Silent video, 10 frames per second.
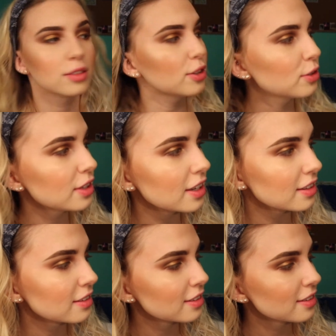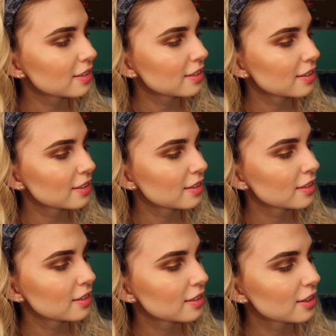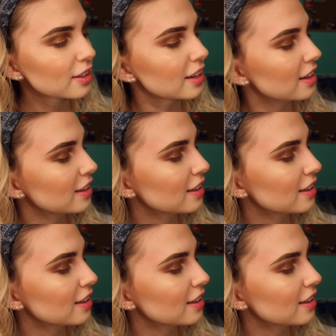Do you see it? Look at it.